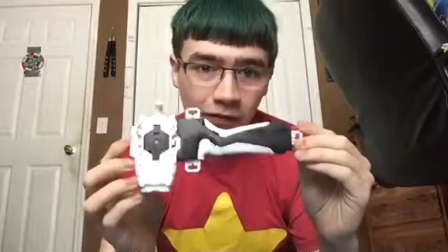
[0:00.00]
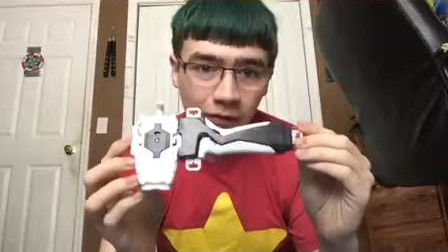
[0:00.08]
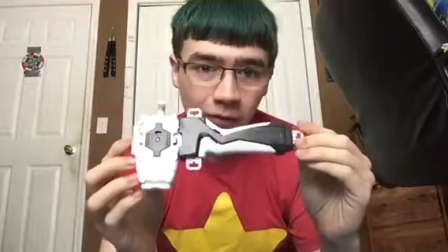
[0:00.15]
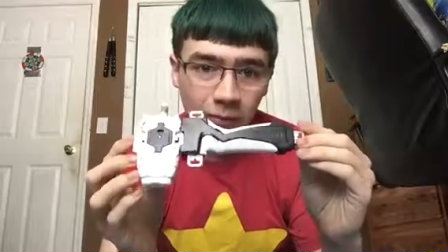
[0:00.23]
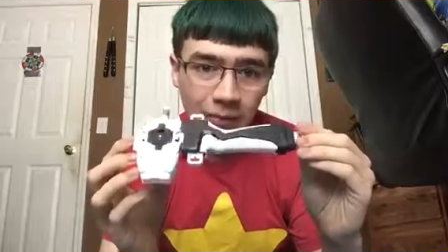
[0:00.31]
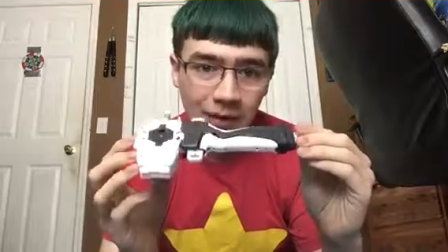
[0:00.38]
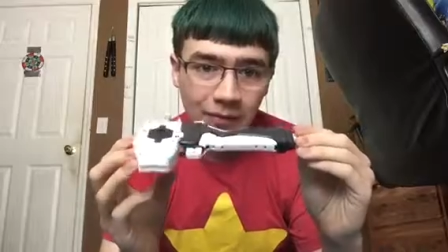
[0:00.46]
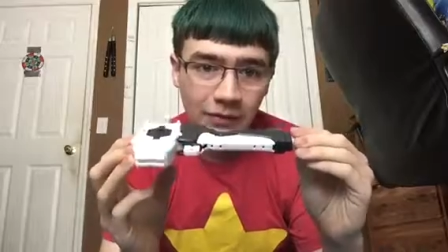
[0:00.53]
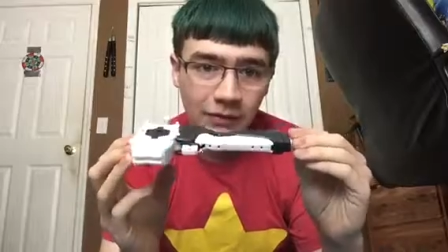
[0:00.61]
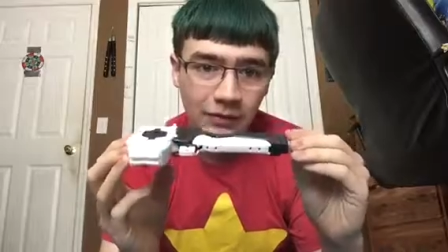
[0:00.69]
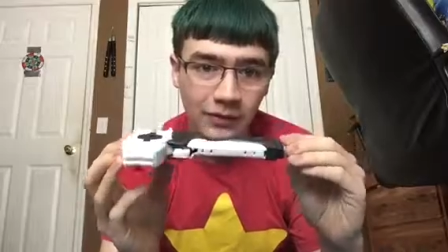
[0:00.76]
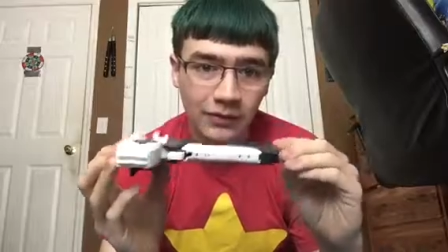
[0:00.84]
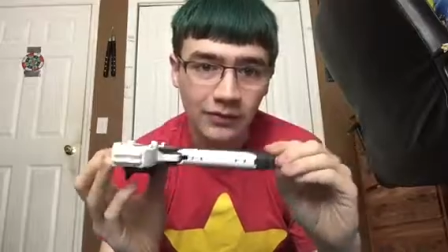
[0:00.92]
this little baby
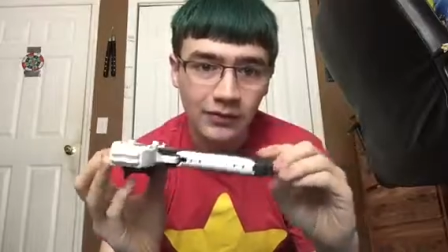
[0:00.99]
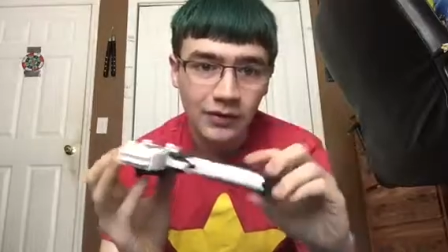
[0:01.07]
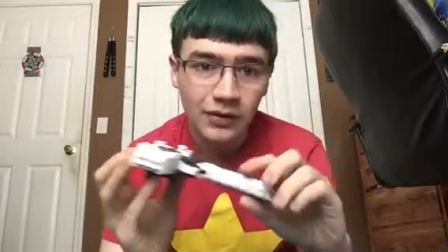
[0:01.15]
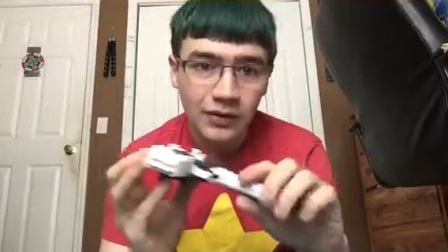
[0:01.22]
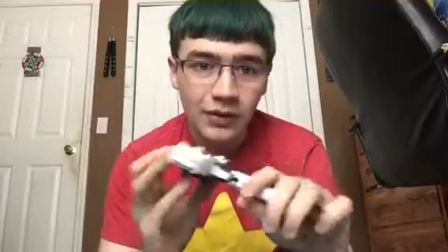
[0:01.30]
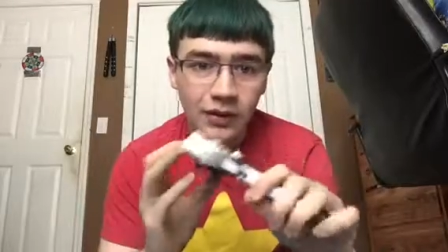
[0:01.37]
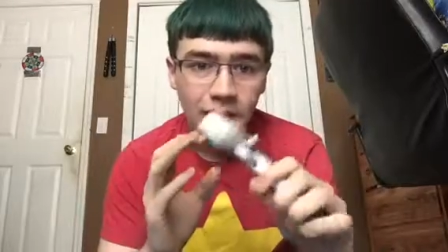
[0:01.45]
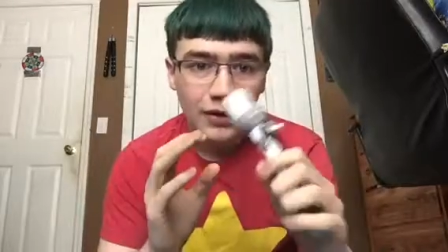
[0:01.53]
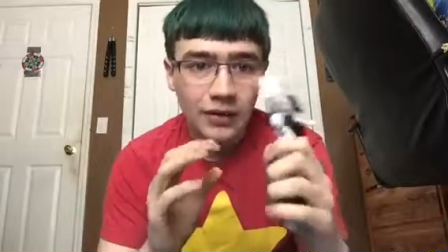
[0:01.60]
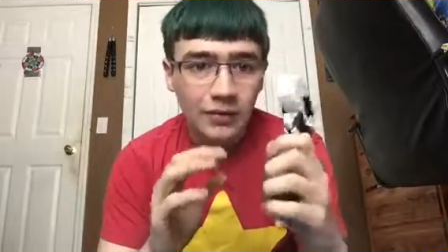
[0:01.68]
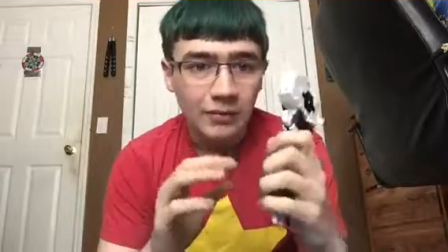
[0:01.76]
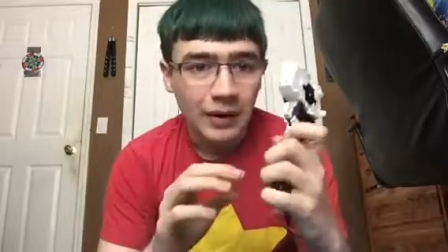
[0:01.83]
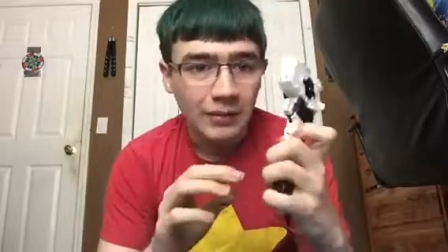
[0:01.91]
soon
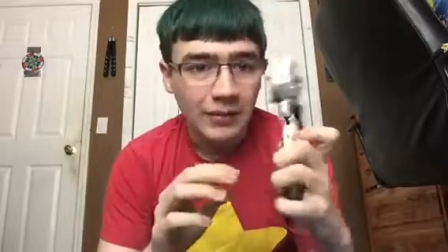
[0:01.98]
by